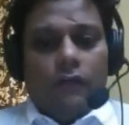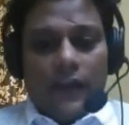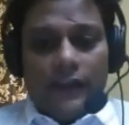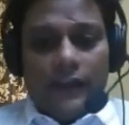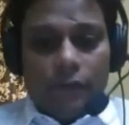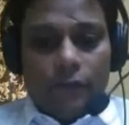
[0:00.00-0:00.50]

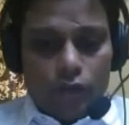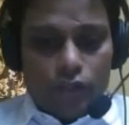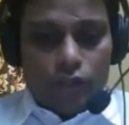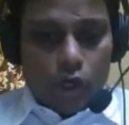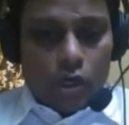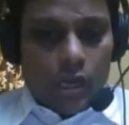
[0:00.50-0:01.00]
White of course
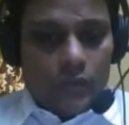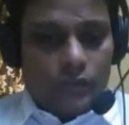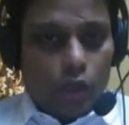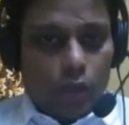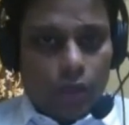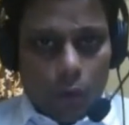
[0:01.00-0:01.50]
cannot
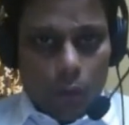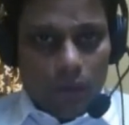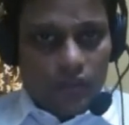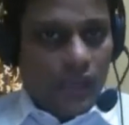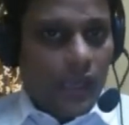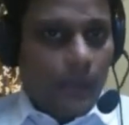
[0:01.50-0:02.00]
castle on the
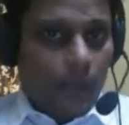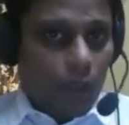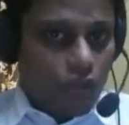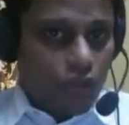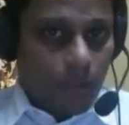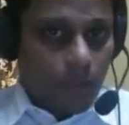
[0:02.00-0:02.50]
queen side
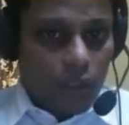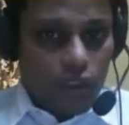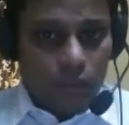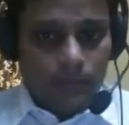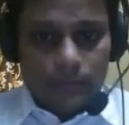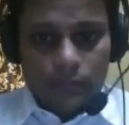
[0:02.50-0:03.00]
because of the
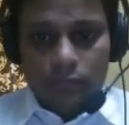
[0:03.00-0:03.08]
bishop,